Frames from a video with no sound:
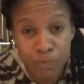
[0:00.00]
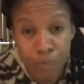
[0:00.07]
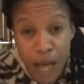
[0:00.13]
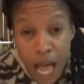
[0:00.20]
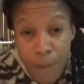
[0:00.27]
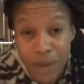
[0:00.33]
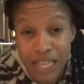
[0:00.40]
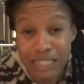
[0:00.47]

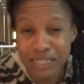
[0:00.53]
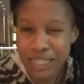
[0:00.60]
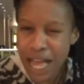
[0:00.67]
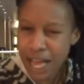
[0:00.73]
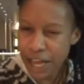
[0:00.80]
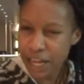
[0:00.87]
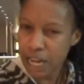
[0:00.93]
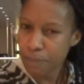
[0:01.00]
bye week, it's
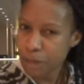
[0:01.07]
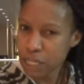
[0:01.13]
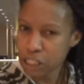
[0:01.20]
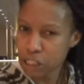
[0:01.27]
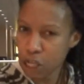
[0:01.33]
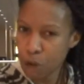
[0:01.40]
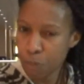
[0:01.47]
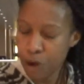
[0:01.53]
not gonna be
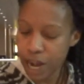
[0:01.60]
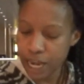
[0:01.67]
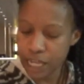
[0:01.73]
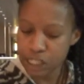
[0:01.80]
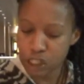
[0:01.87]
so pretty.